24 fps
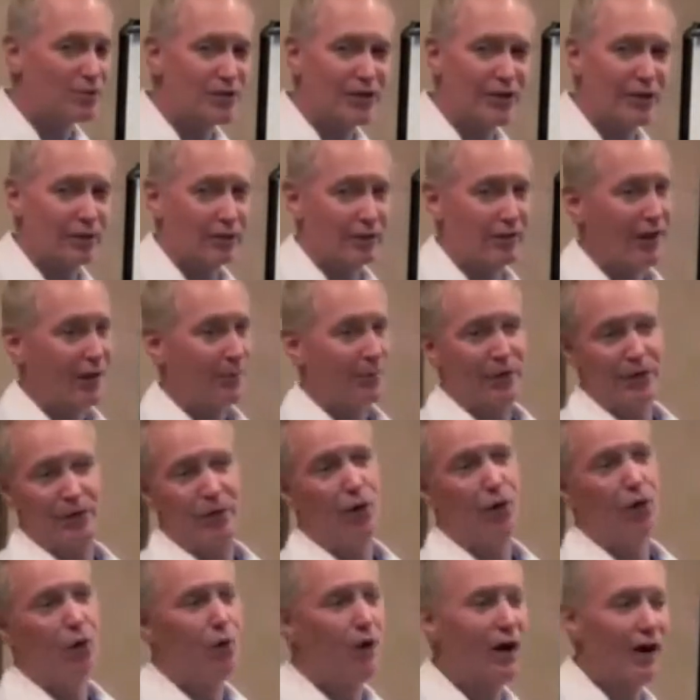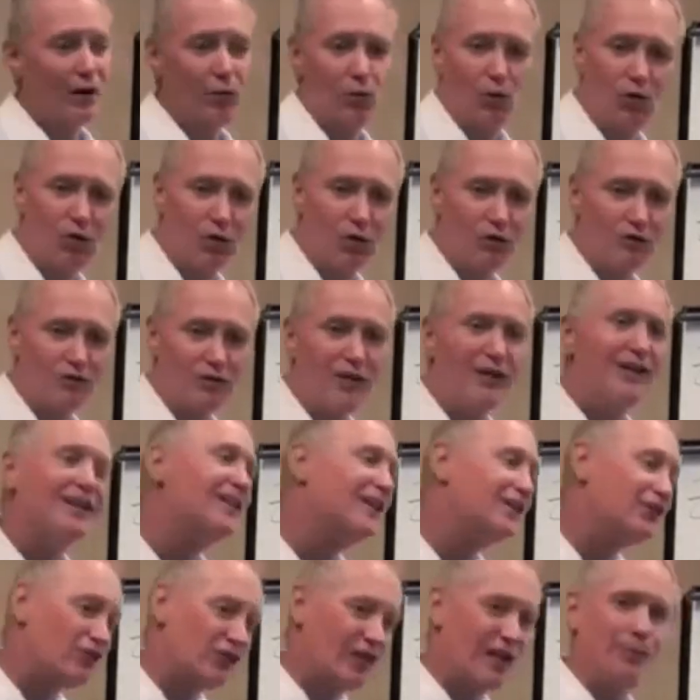particular company in the whole wide world.
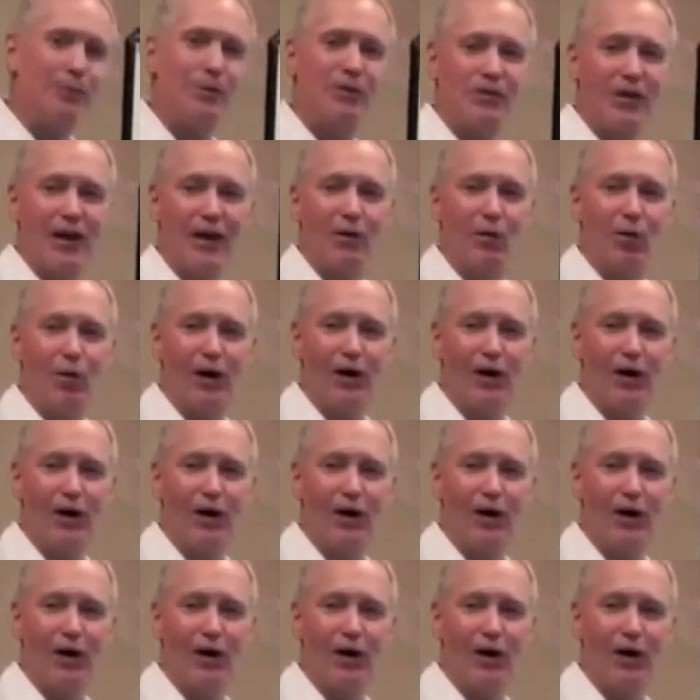Let's keep it that